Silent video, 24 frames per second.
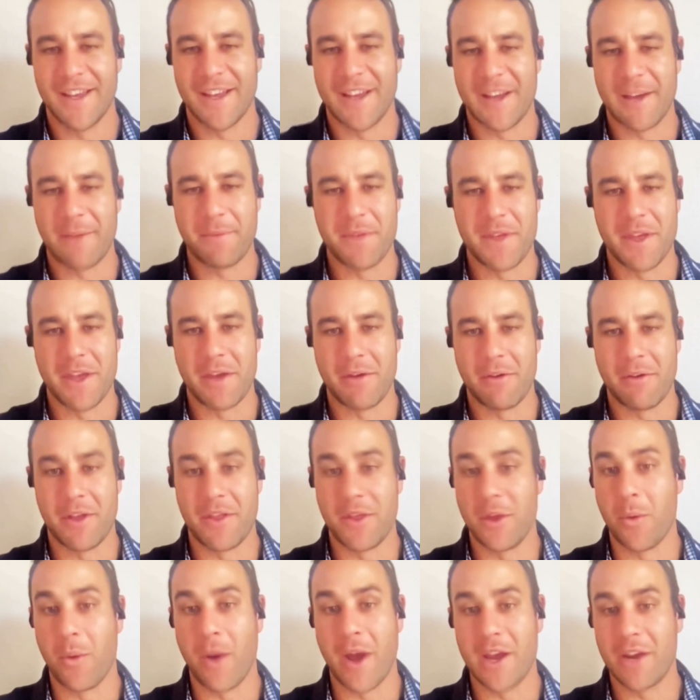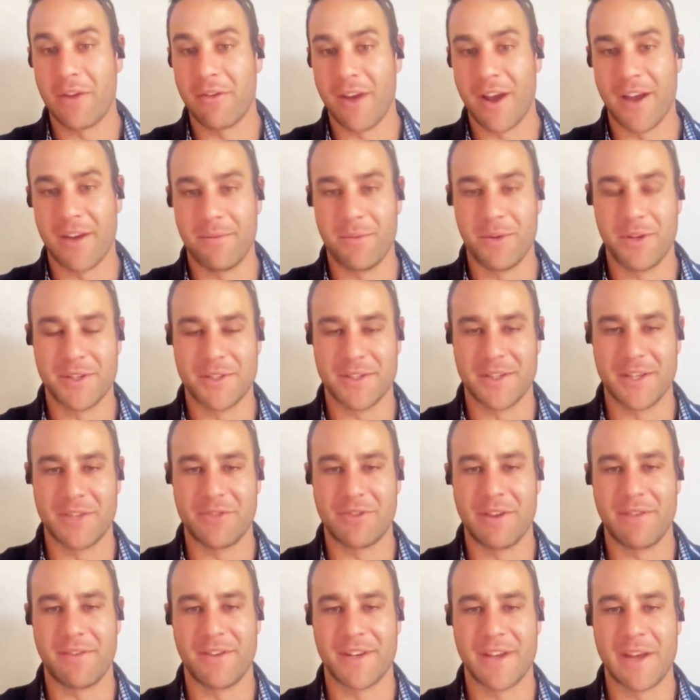In their away crowd, because of their
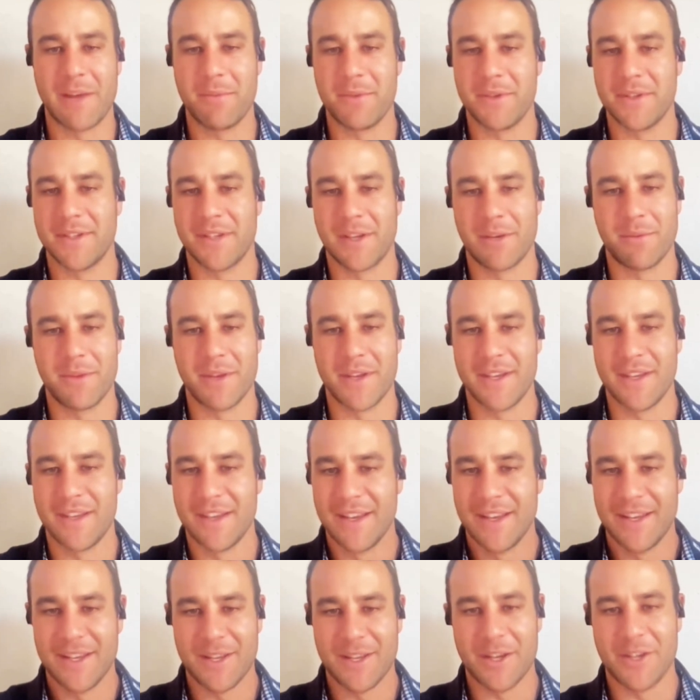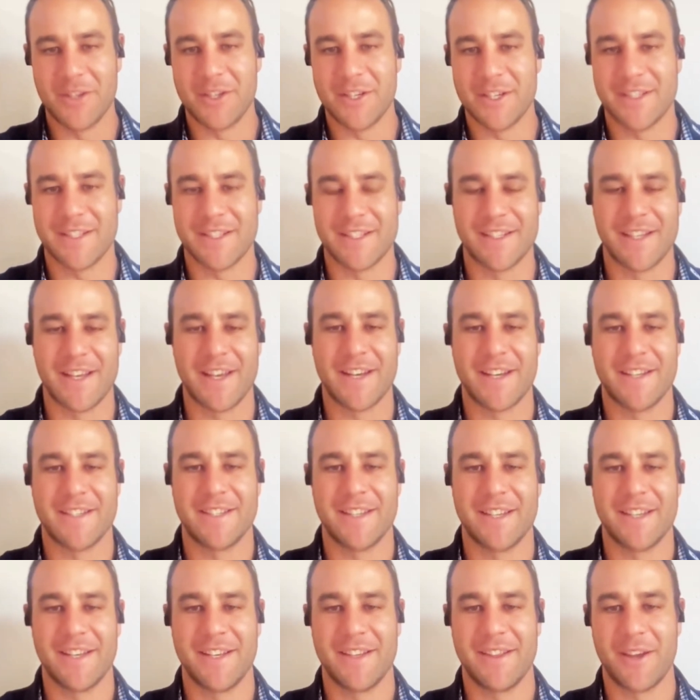travelling numbers, they'll be just as loud as
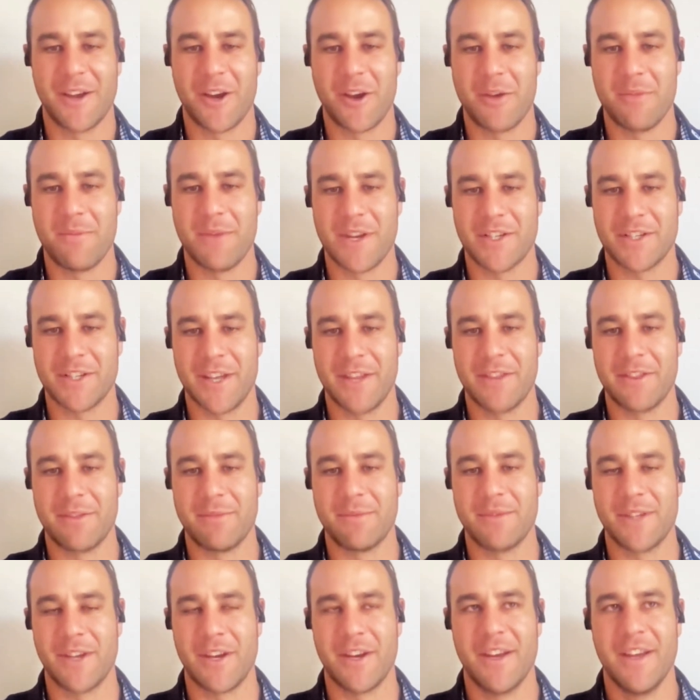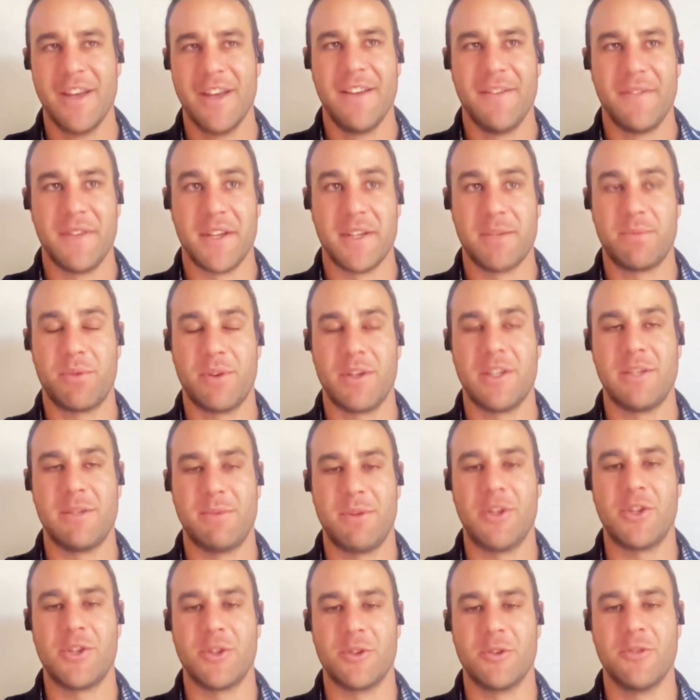the home national anthem. So it's pretty
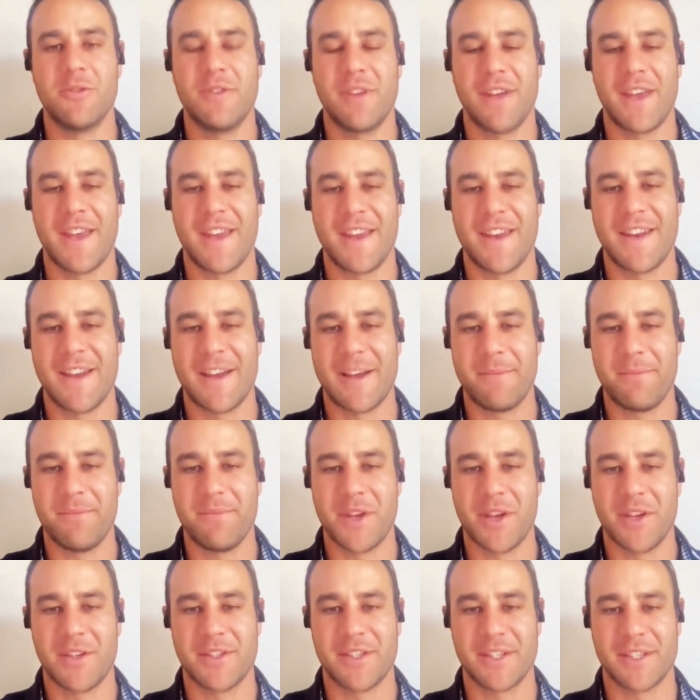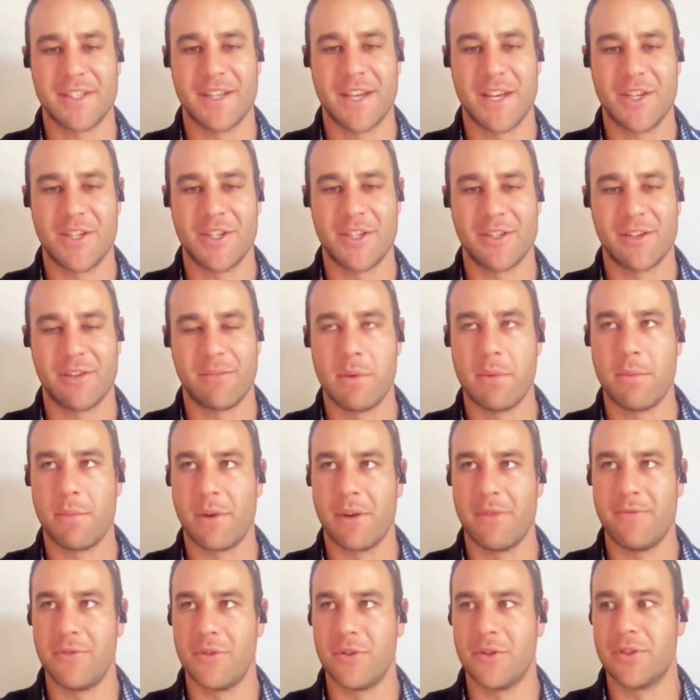special. And Six Nations, I remember
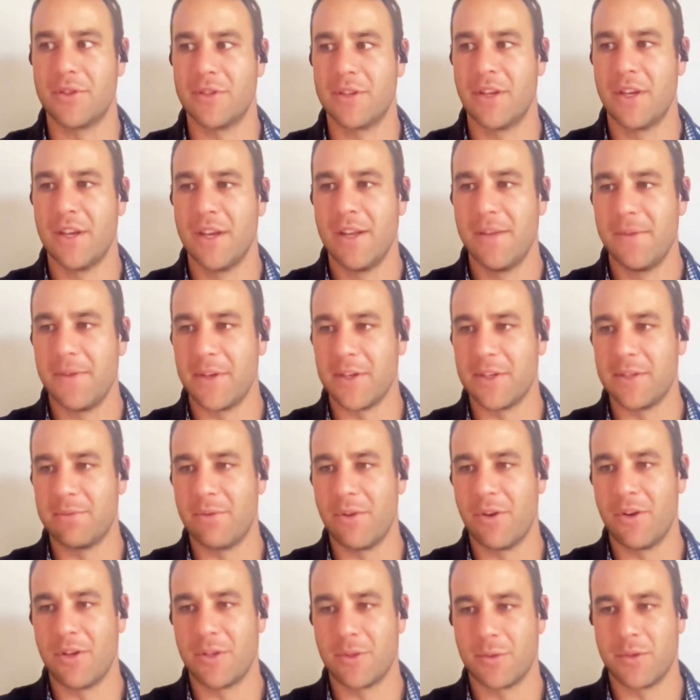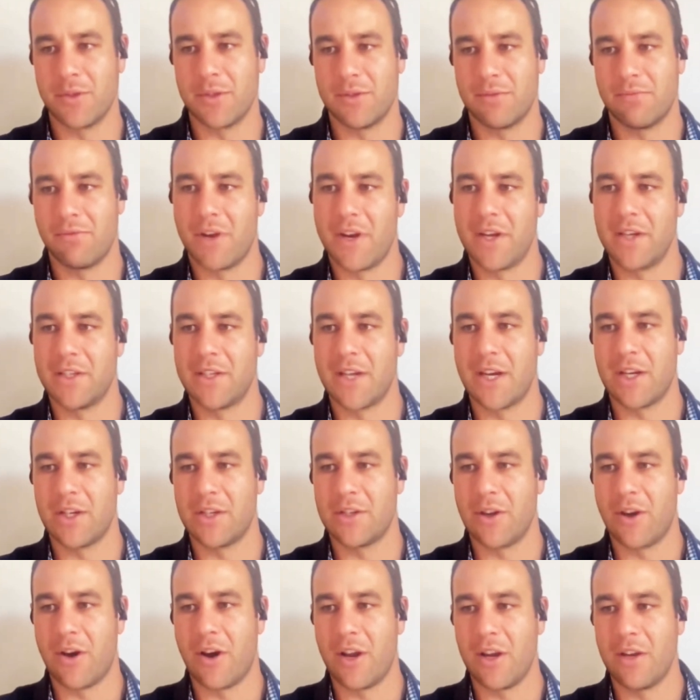my first experience was running
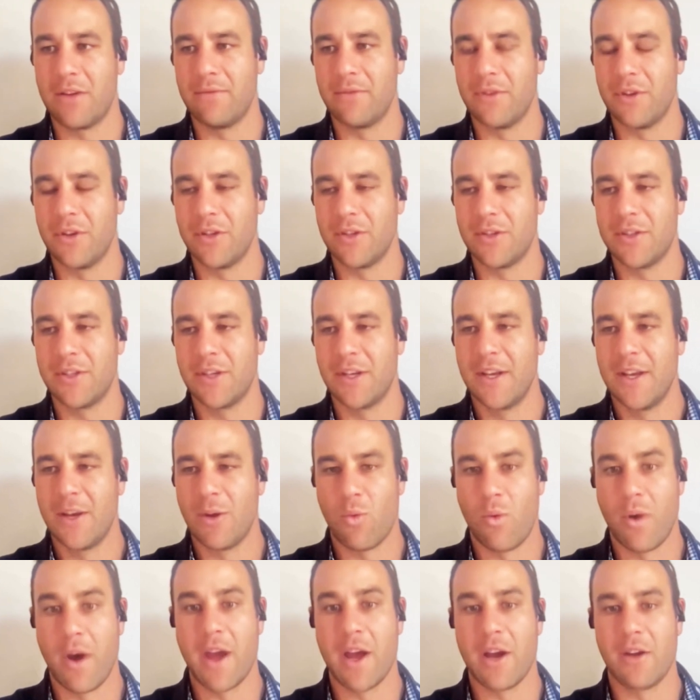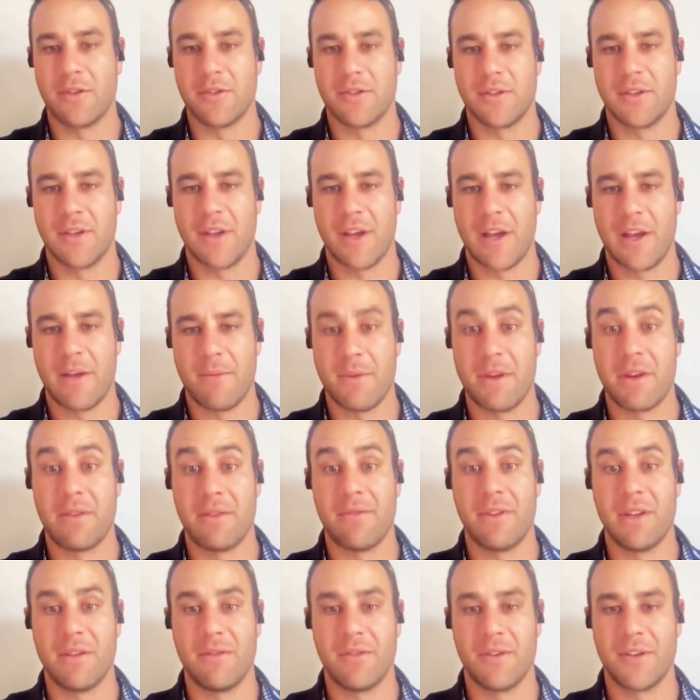touch Ireland versus Wales at
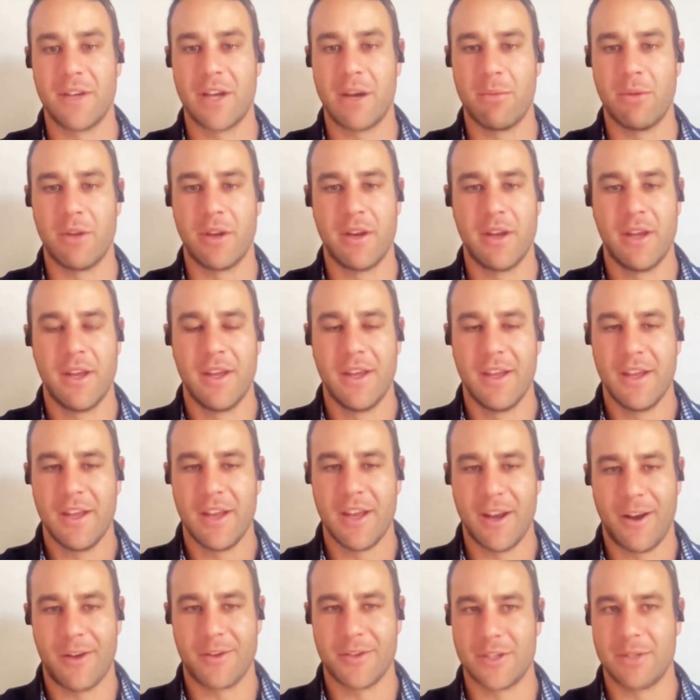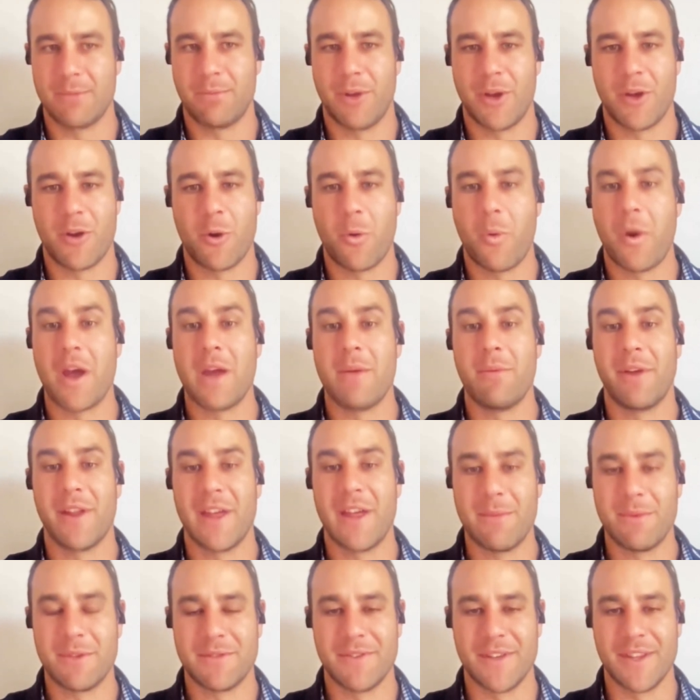Aviva in Dublin, and I was just blown away by the
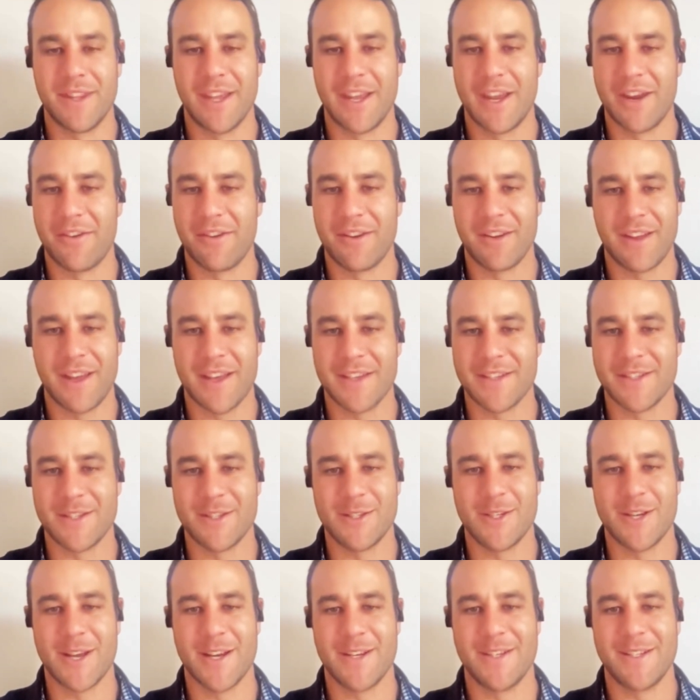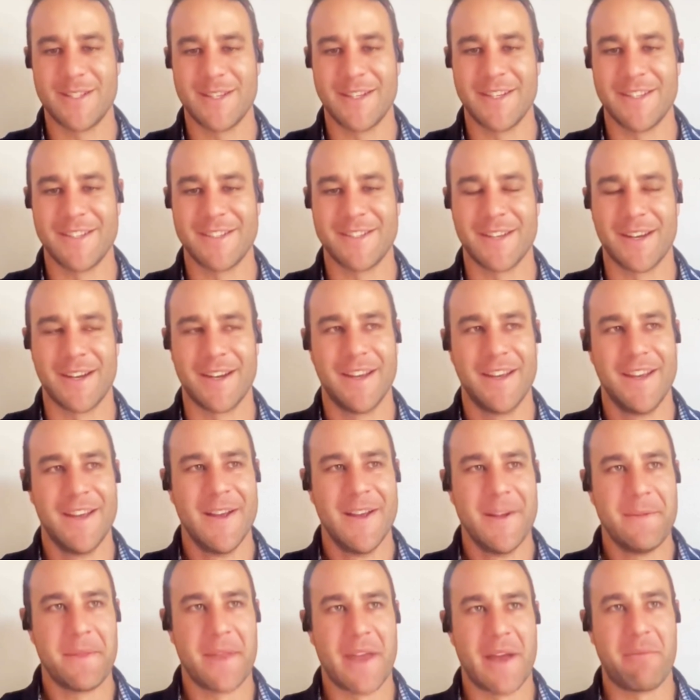atmosphere there, and it hasn't changed since. So
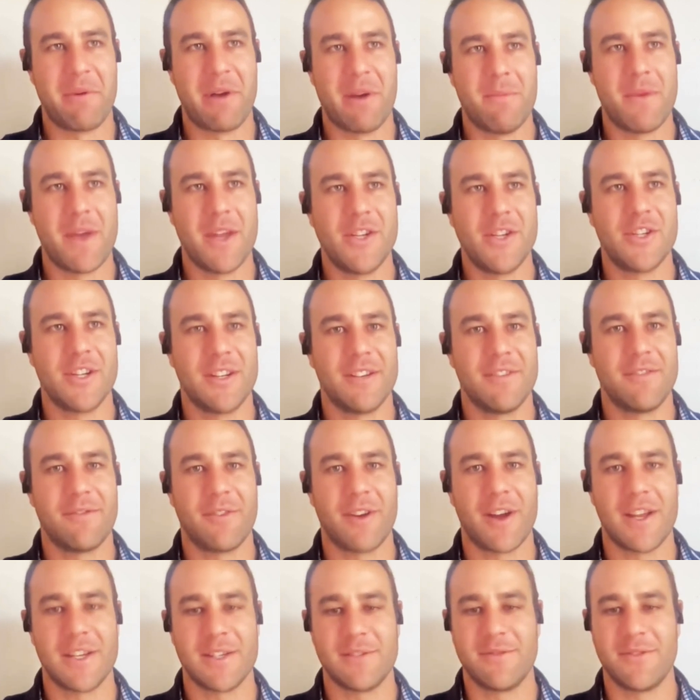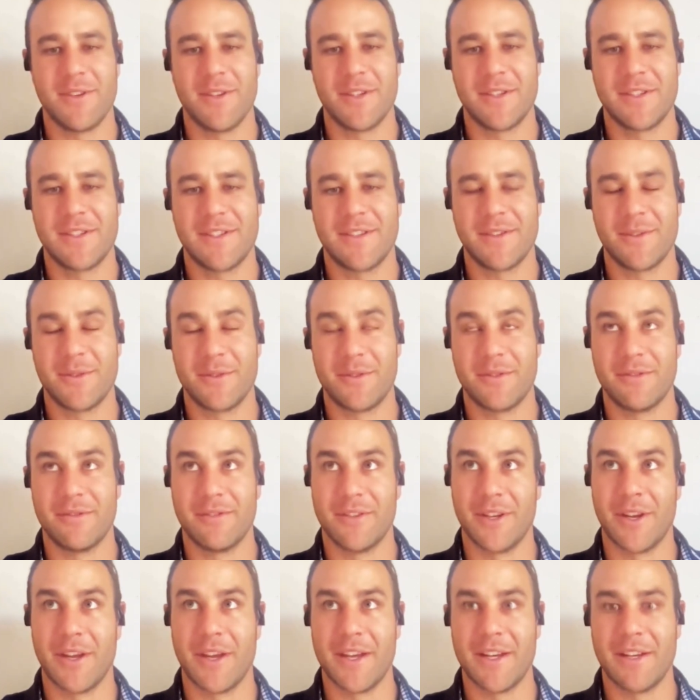I imagine
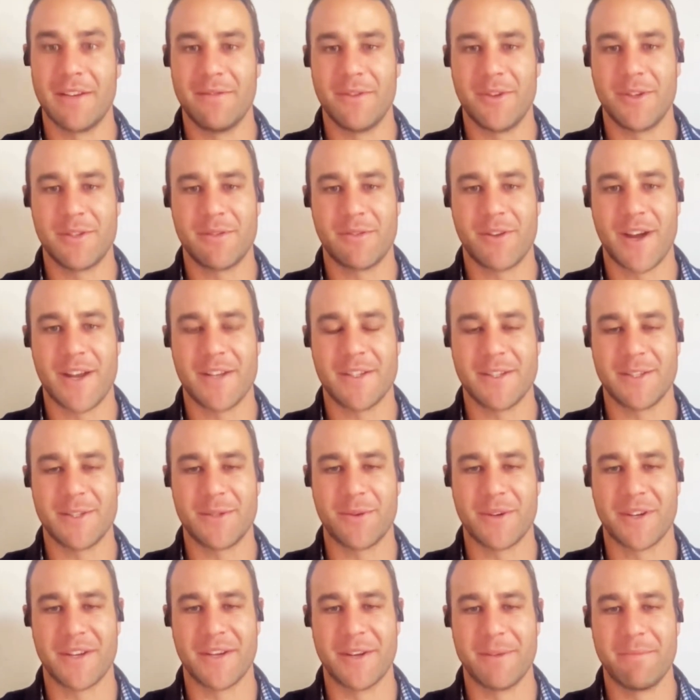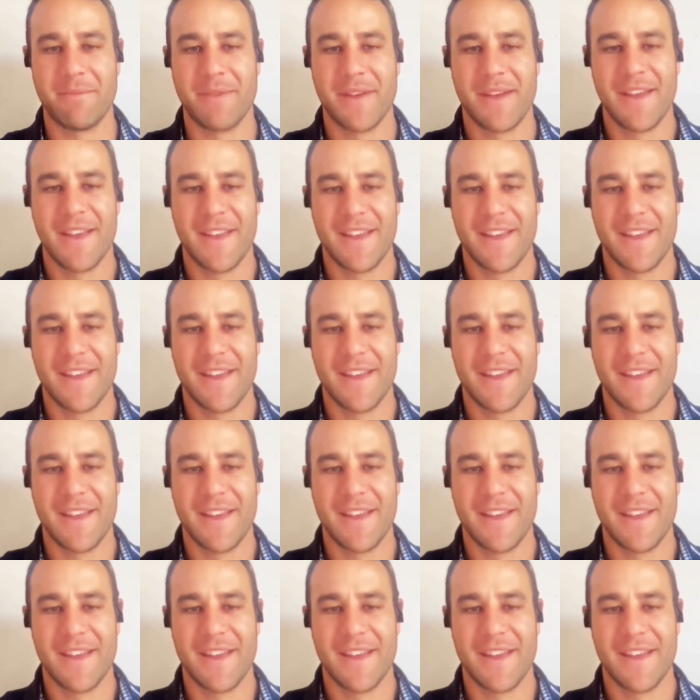England versus France at Twickenham.